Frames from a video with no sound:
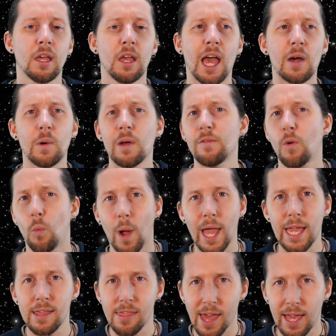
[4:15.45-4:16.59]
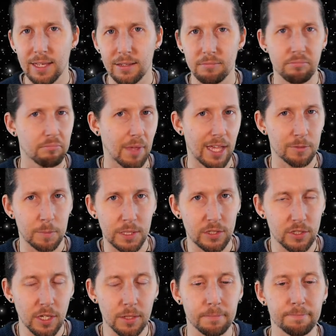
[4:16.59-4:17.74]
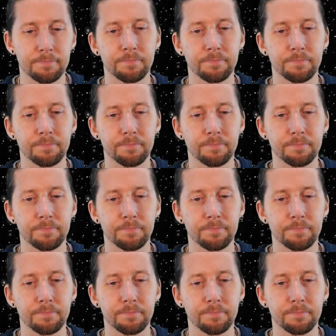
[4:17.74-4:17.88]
however way that has been done.